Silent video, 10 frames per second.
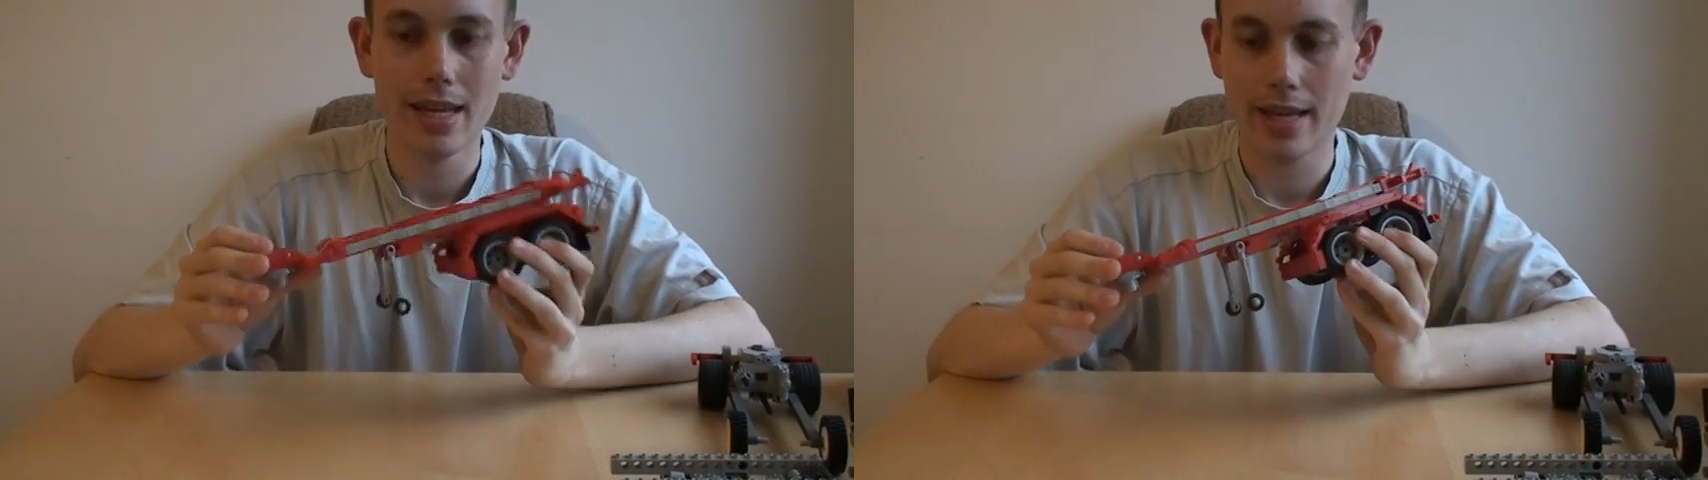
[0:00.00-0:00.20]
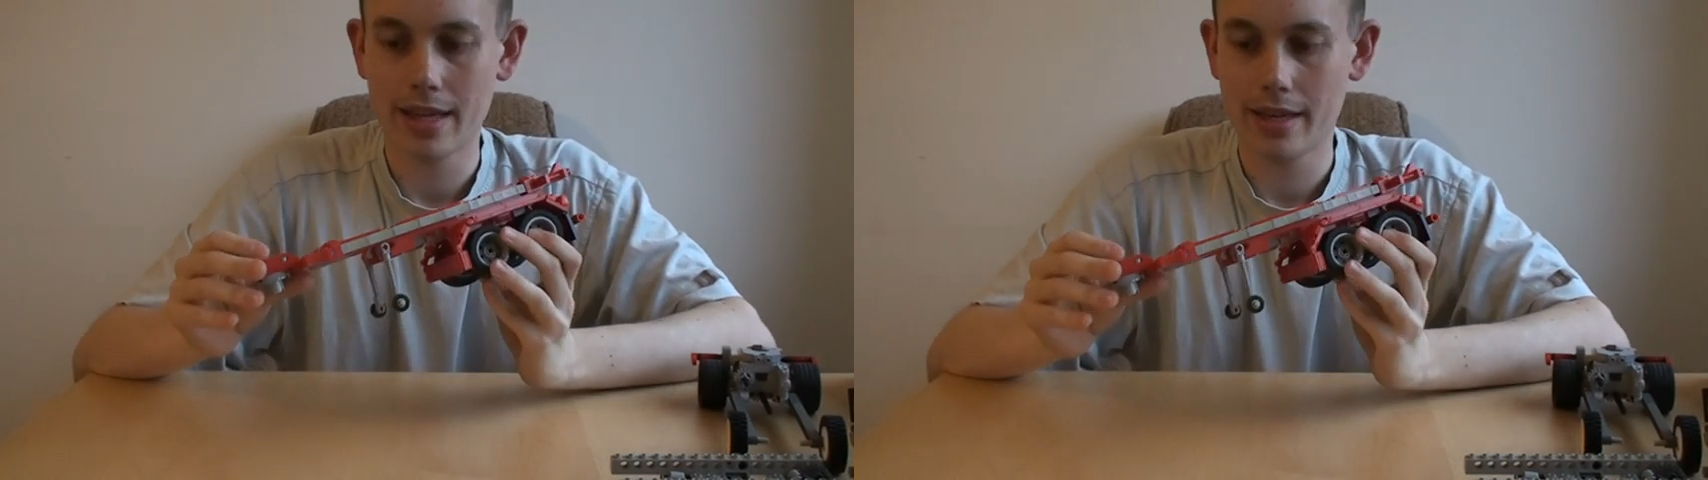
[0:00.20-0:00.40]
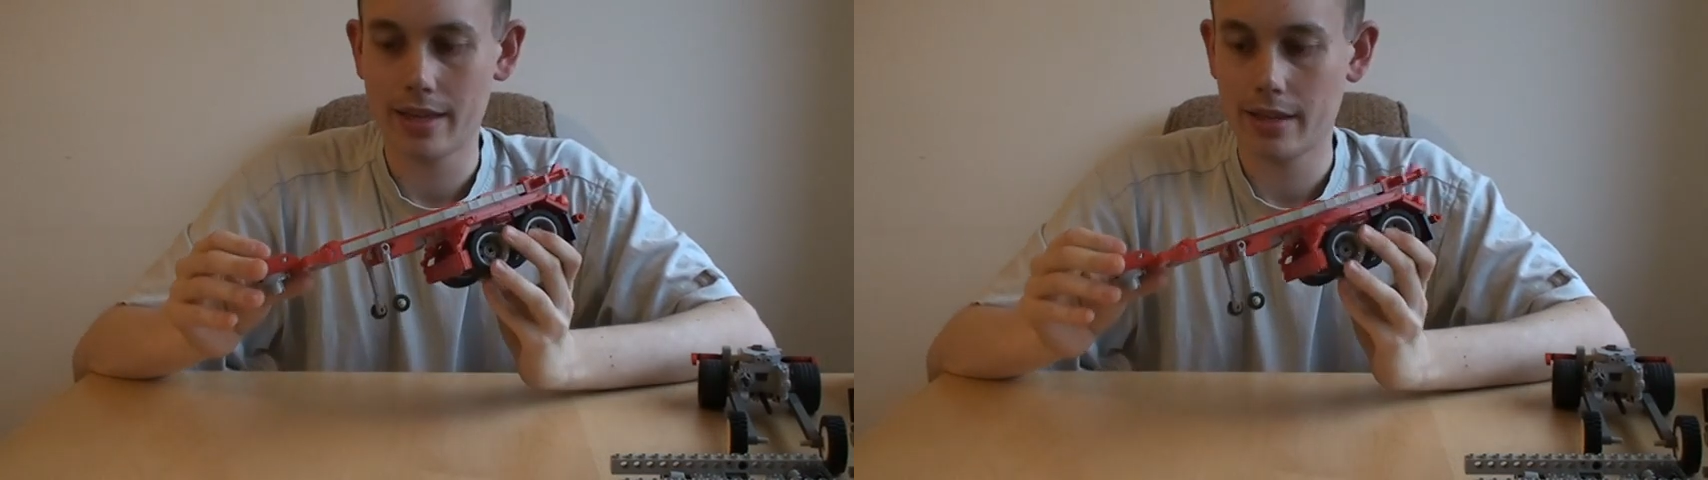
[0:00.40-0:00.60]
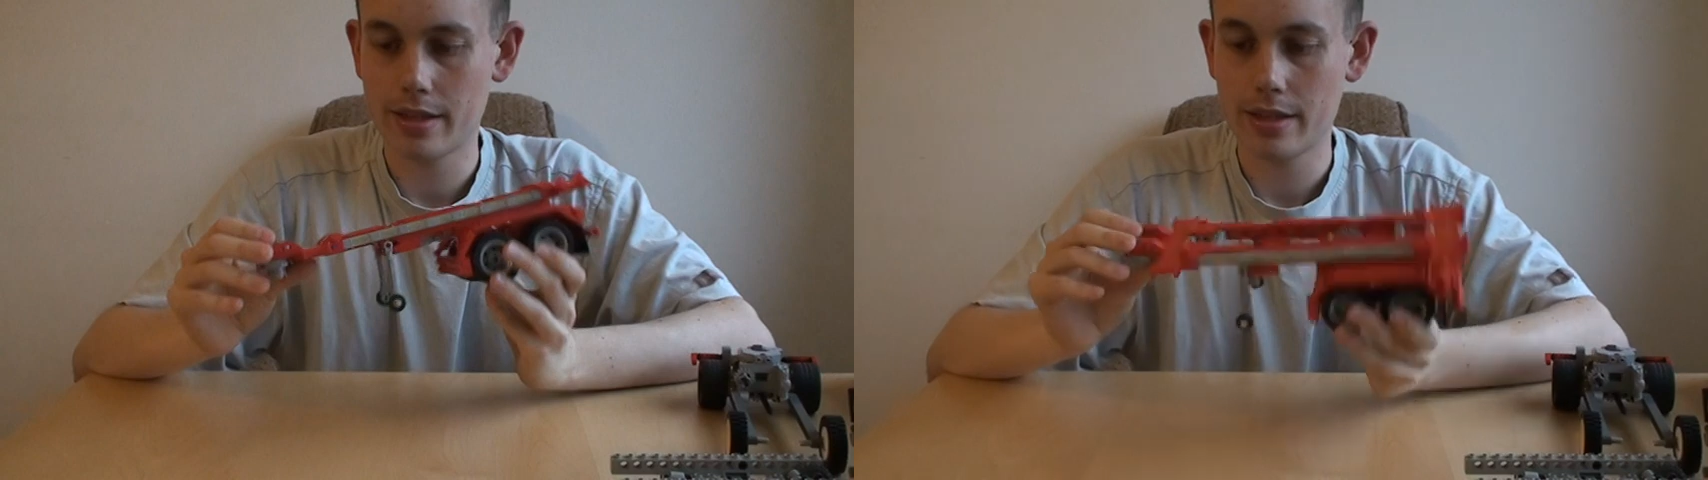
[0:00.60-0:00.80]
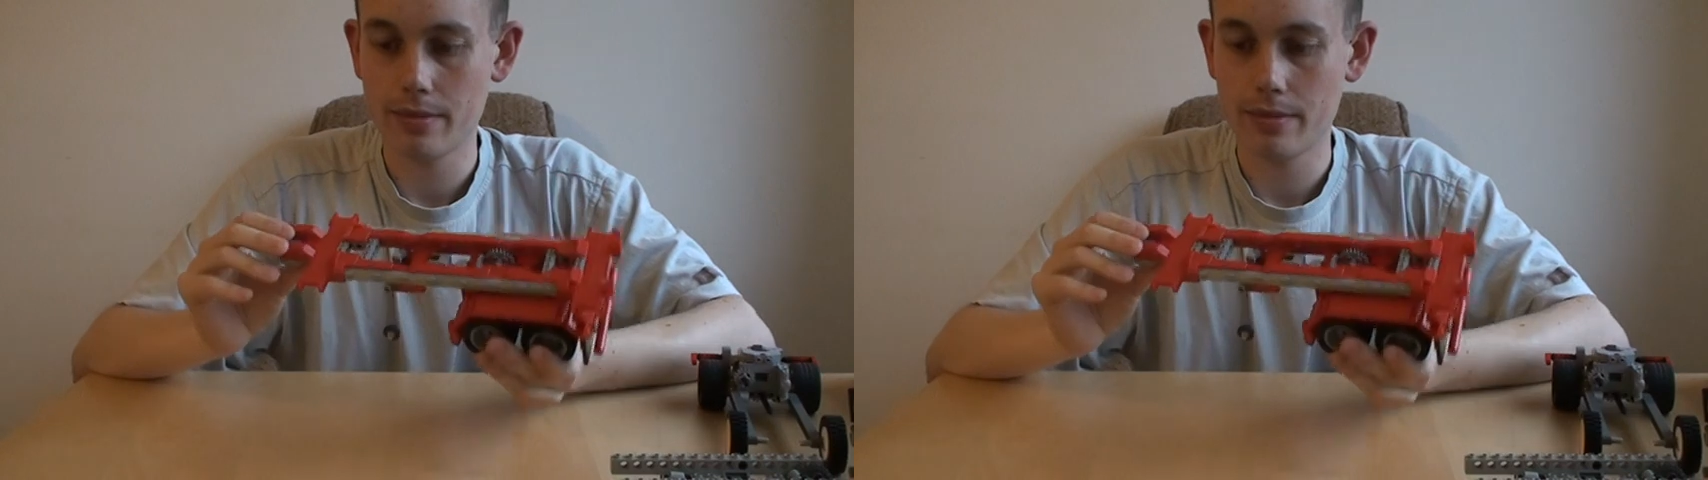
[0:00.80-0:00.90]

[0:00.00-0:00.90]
And